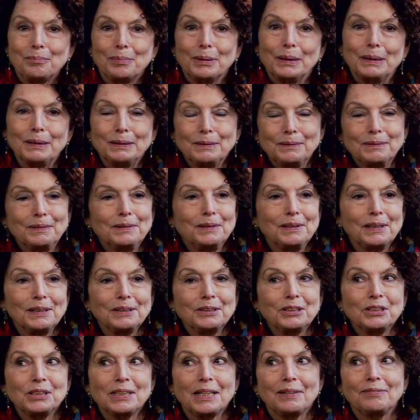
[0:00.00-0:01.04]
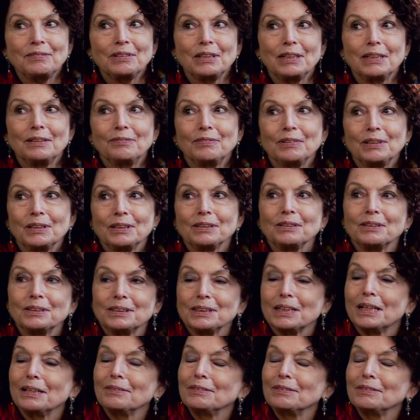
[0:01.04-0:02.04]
but they'll just have to live with it because